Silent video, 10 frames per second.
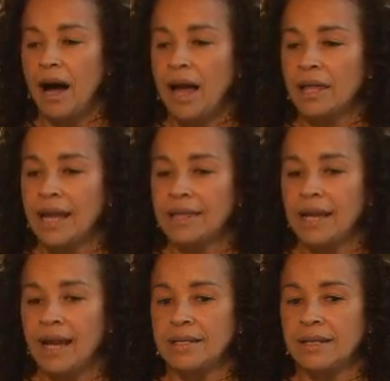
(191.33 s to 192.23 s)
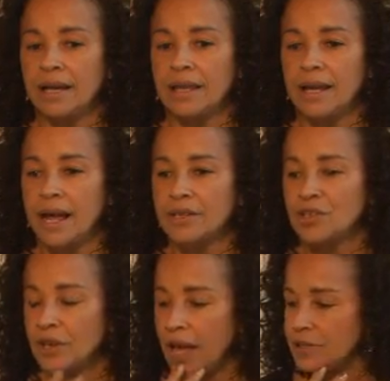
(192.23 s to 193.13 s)
I like the idea that
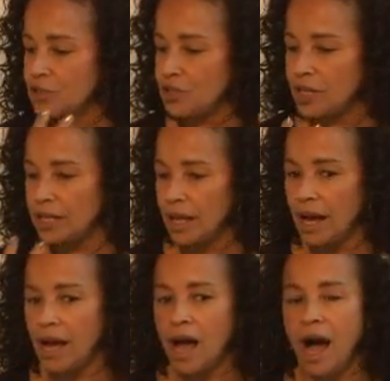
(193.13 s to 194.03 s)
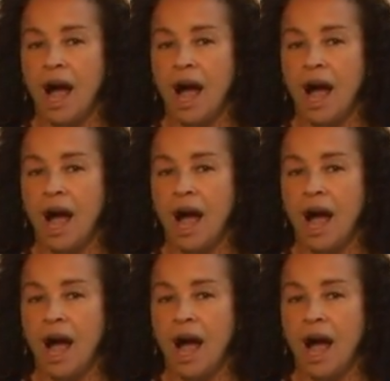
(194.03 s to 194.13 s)
as Sheila,